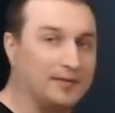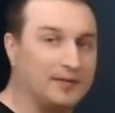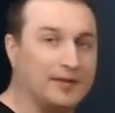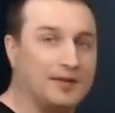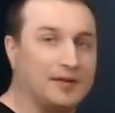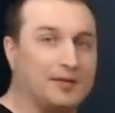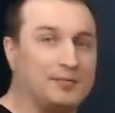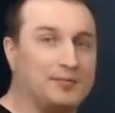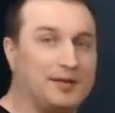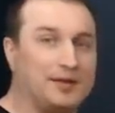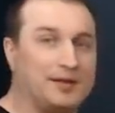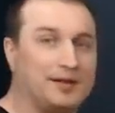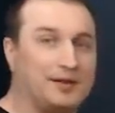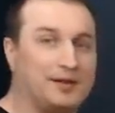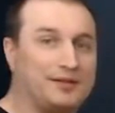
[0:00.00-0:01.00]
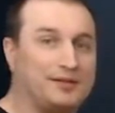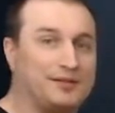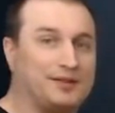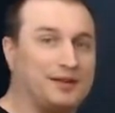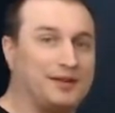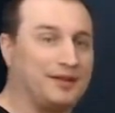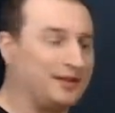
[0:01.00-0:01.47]
because
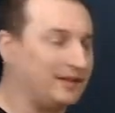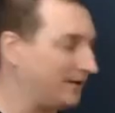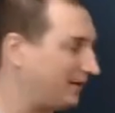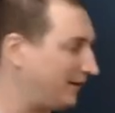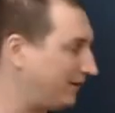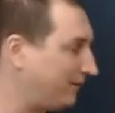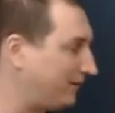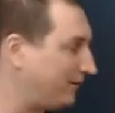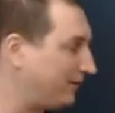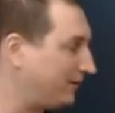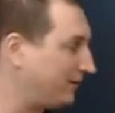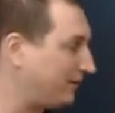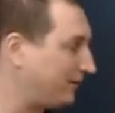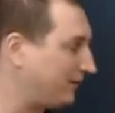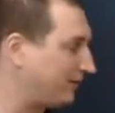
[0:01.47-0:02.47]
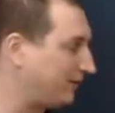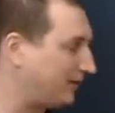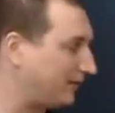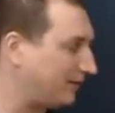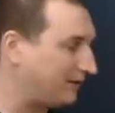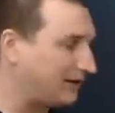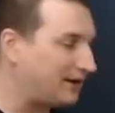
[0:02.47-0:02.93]
if you
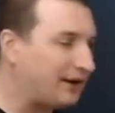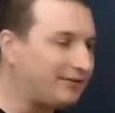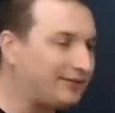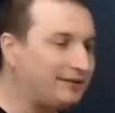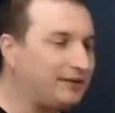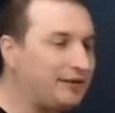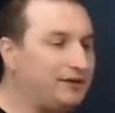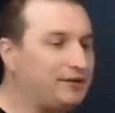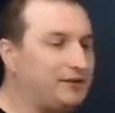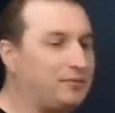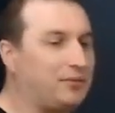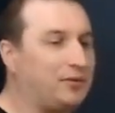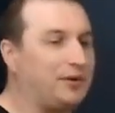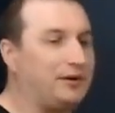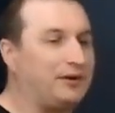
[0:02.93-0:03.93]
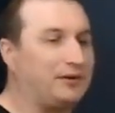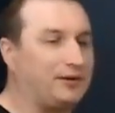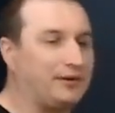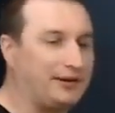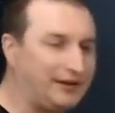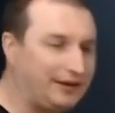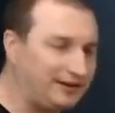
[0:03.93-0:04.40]
got the laser pointer
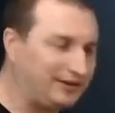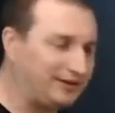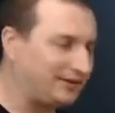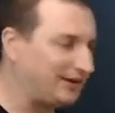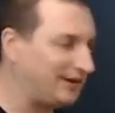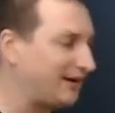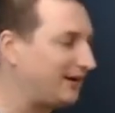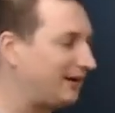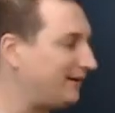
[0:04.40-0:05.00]
in your hand,